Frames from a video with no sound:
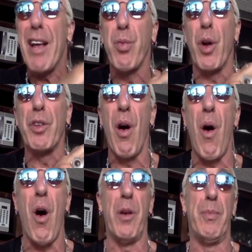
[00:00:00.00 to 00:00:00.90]
has worked
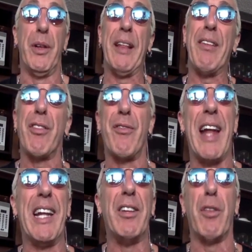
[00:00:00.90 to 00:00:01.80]
hard building this
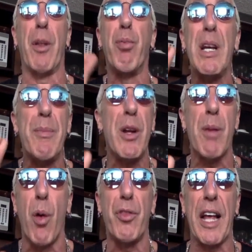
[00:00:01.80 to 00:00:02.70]
event into the premier
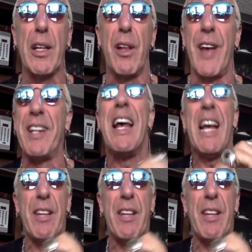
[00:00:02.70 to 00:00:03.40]
motorcycle event